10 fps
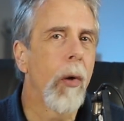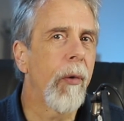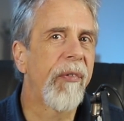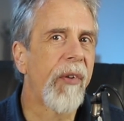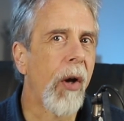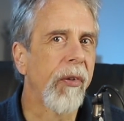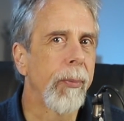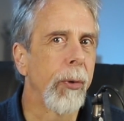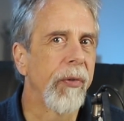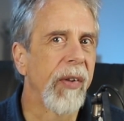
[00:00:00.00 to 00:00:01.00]
or
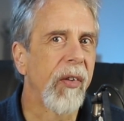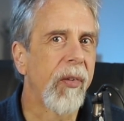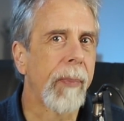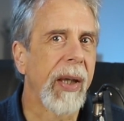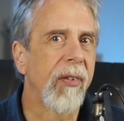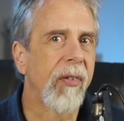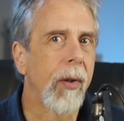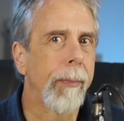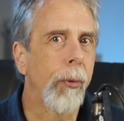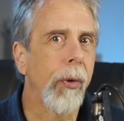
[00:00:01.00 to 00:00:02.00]
fast-moving space
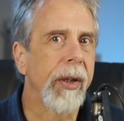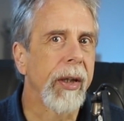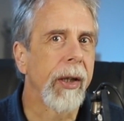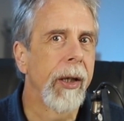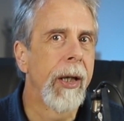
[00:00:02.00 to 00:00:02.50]
debris.